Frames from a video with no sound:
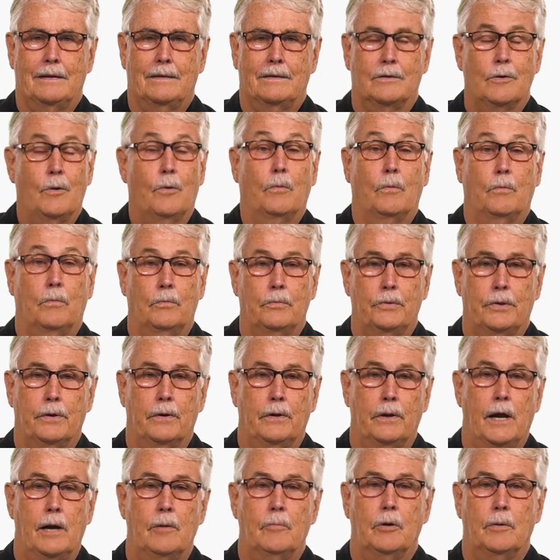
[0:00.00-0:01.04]
so
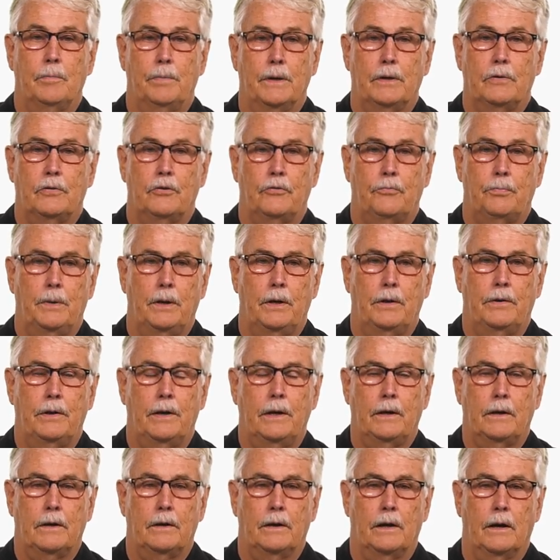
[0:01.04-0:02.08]
there are a lot more pictures being
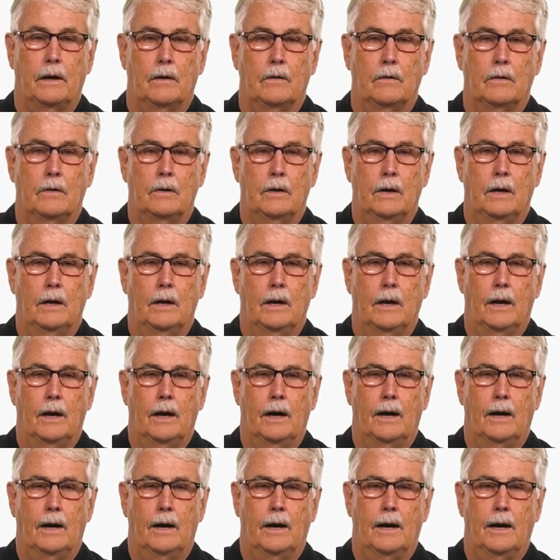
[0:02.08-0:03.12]
taken
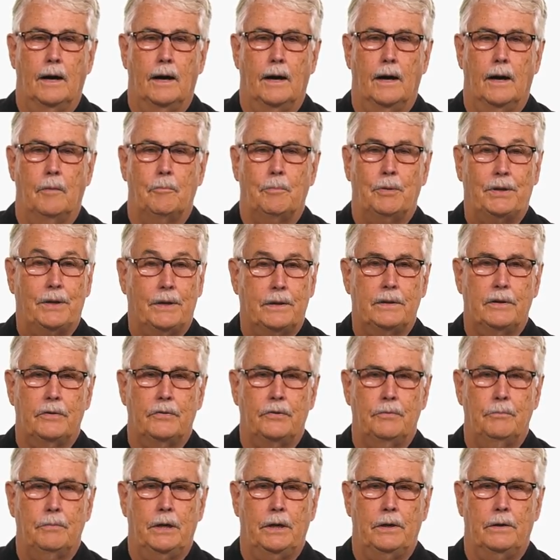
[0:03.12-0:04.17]
now, uh, but that
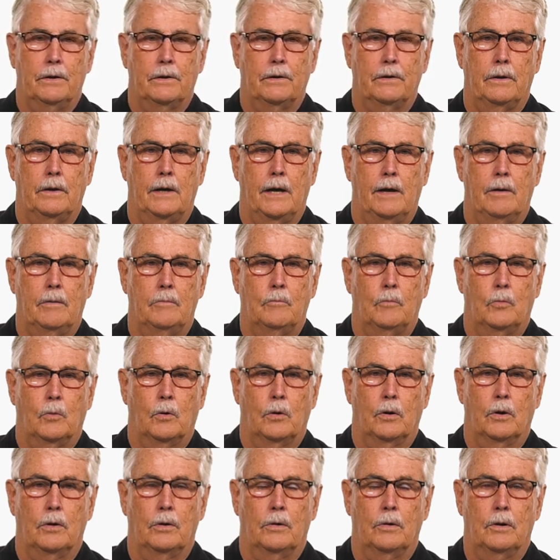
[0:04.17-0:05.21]
doesn't mean there are a lot
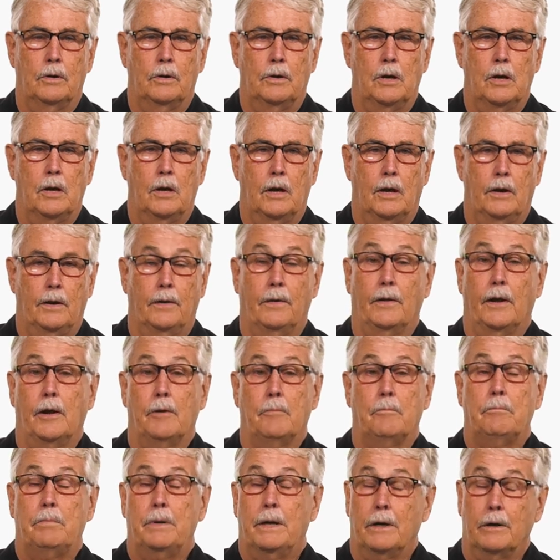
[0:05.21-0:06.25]
more, a
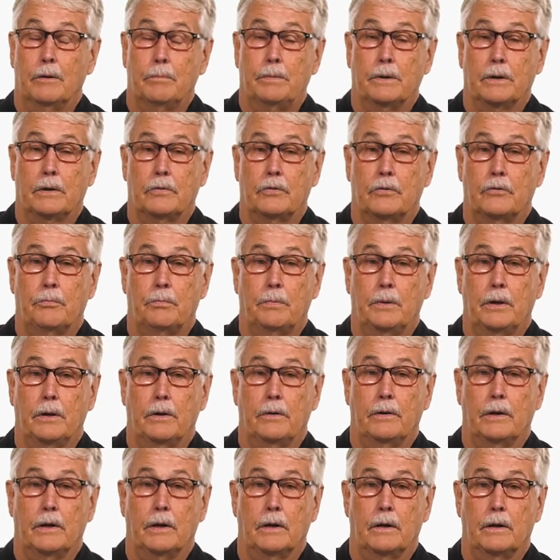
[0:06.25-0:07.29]
lot better pictures
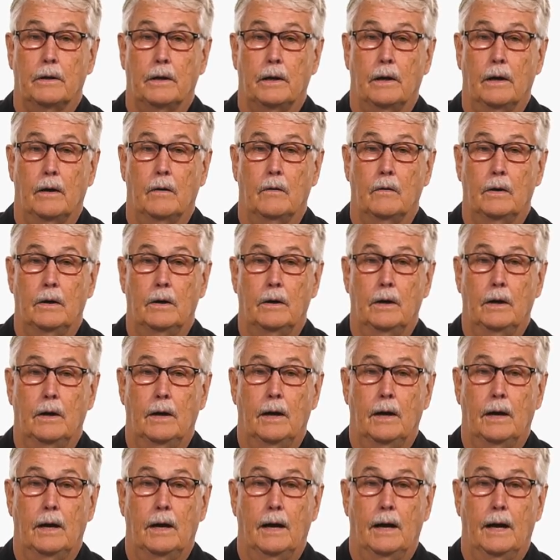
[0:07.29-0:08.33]
being taken now.
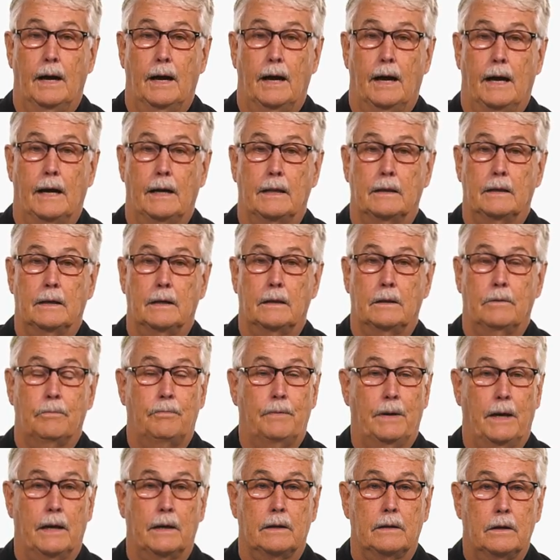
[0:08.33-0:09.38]
I think the
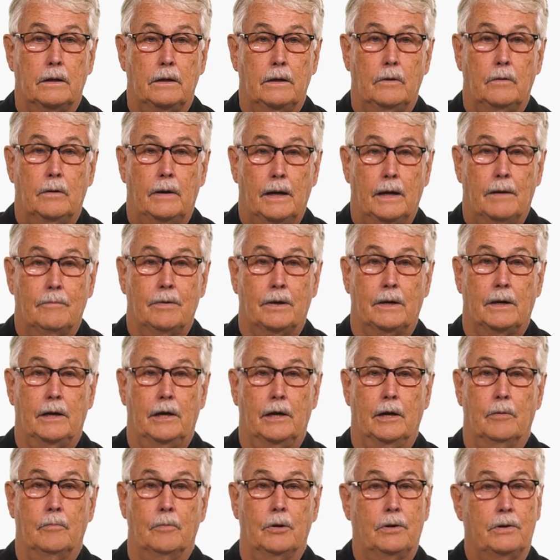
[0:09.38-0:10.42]
fact that you have a
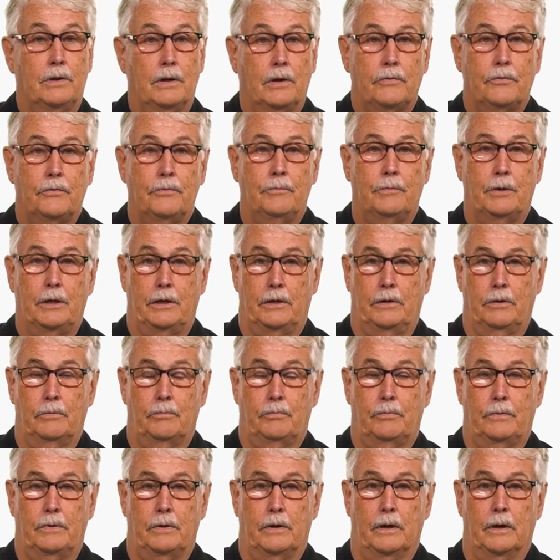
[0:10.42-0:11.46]
camera doesn't make
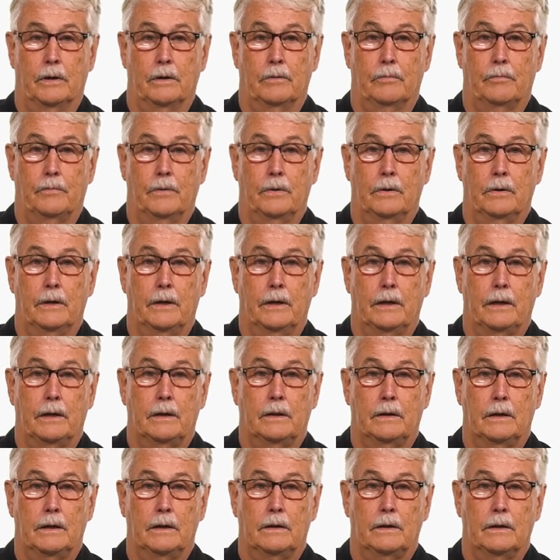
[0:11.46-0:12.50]
you a photographer, and
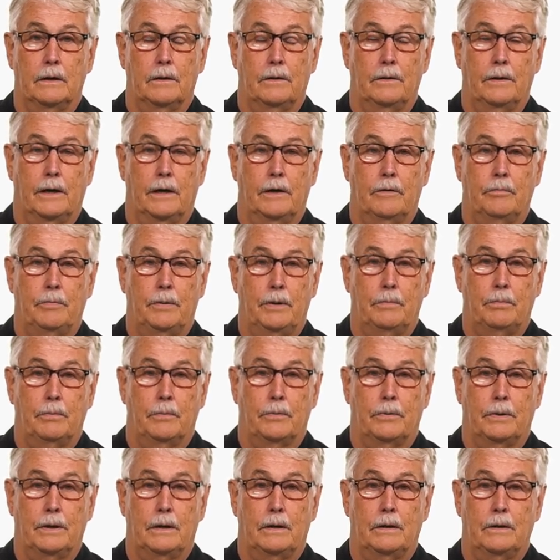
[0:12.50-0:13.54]
I think that a lot of
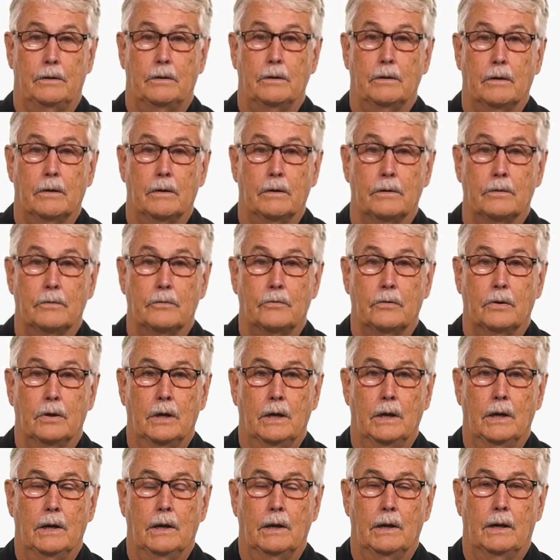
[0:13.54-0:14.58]
people think it does.
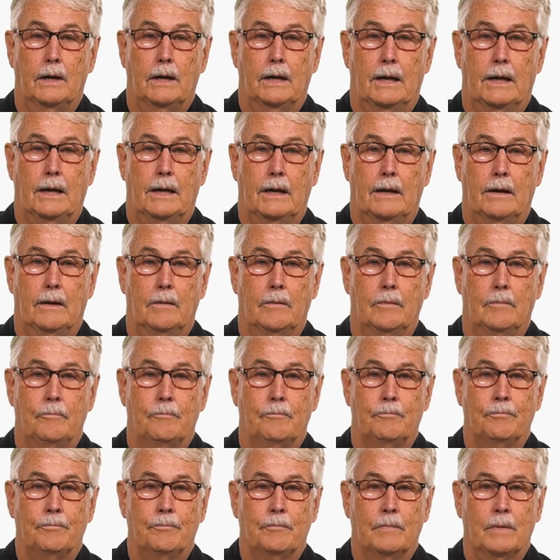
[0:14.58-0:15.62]

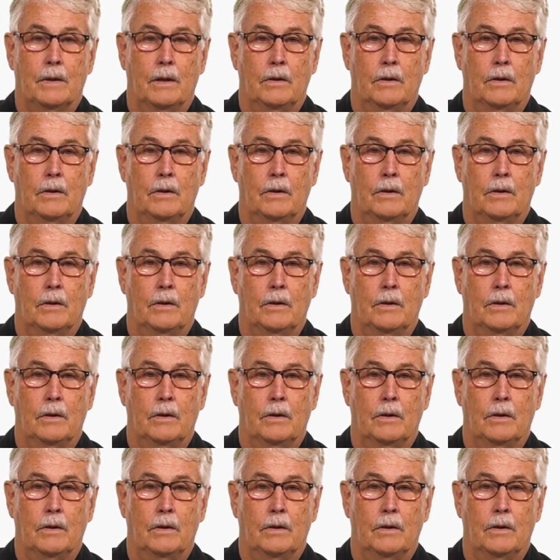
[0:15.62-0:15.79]
Um,